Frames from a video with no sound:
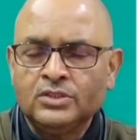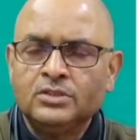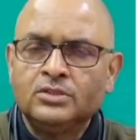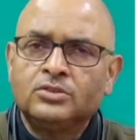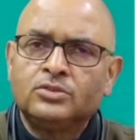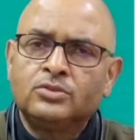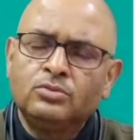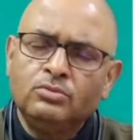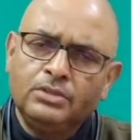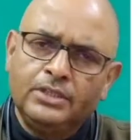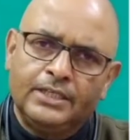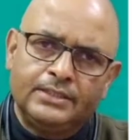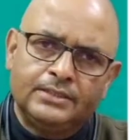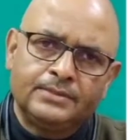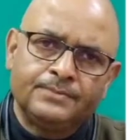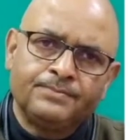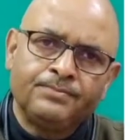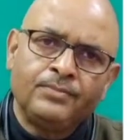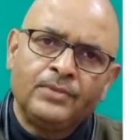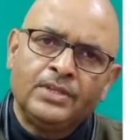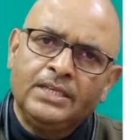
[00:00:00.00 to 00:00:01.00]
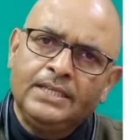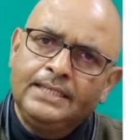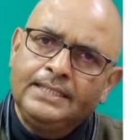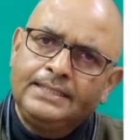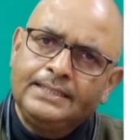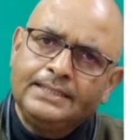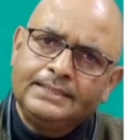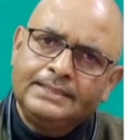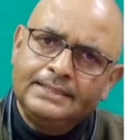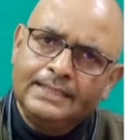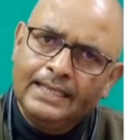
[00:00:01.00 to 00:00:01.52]
Student, it
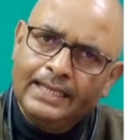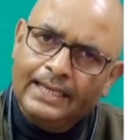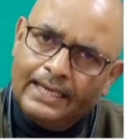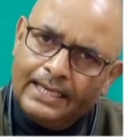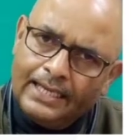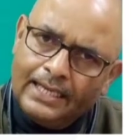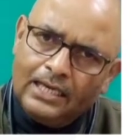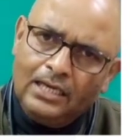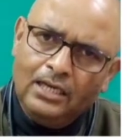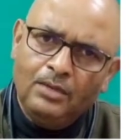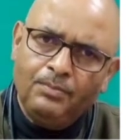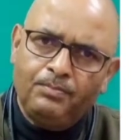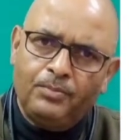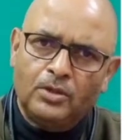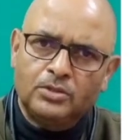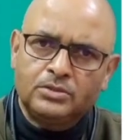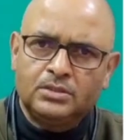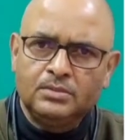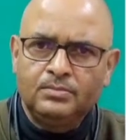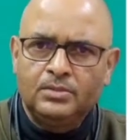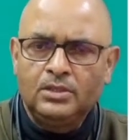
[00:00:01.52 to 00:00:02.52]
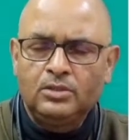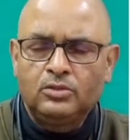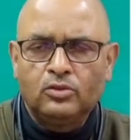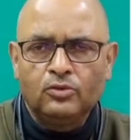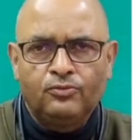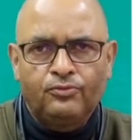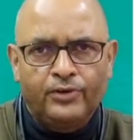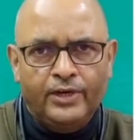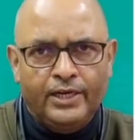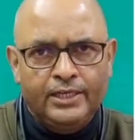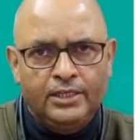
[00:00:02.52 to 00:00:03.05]
is rarely possible to
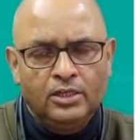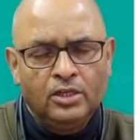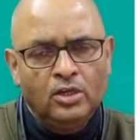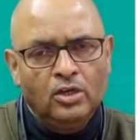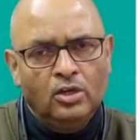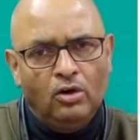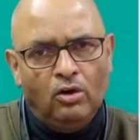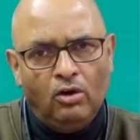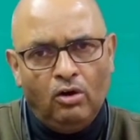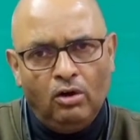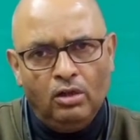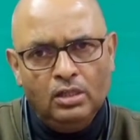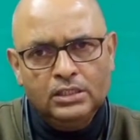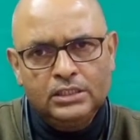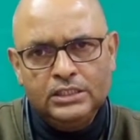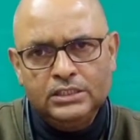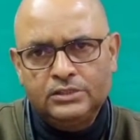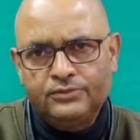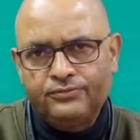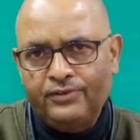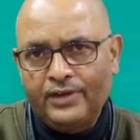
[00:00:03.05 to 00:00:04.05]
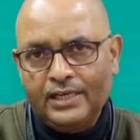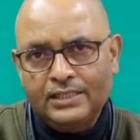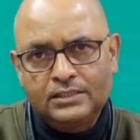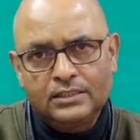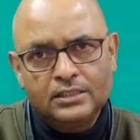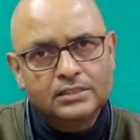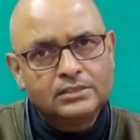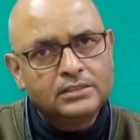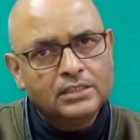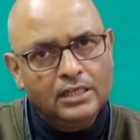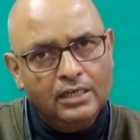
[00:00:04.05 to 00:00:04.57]
find all these
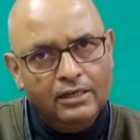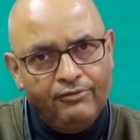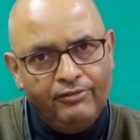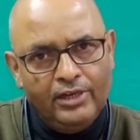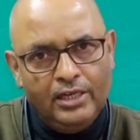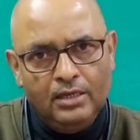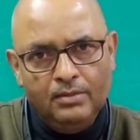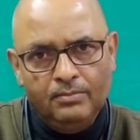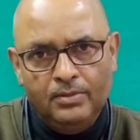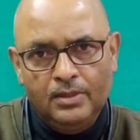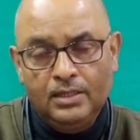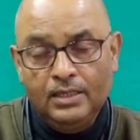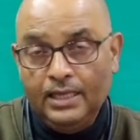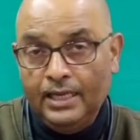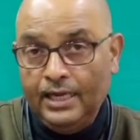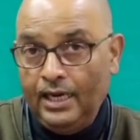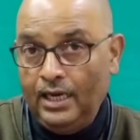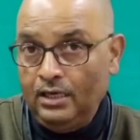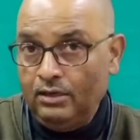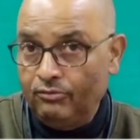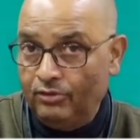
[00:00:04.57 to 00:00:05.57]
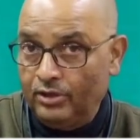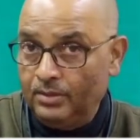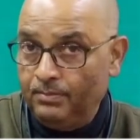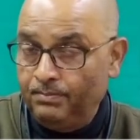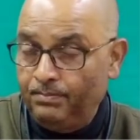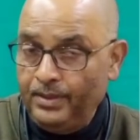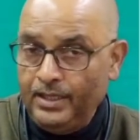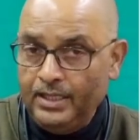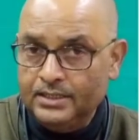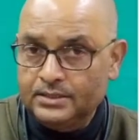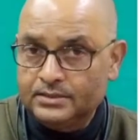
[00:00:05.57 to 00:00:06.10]
factors available at one
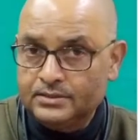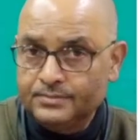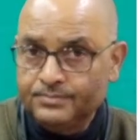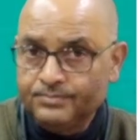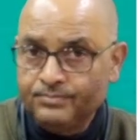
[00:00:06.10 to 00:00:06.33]
place.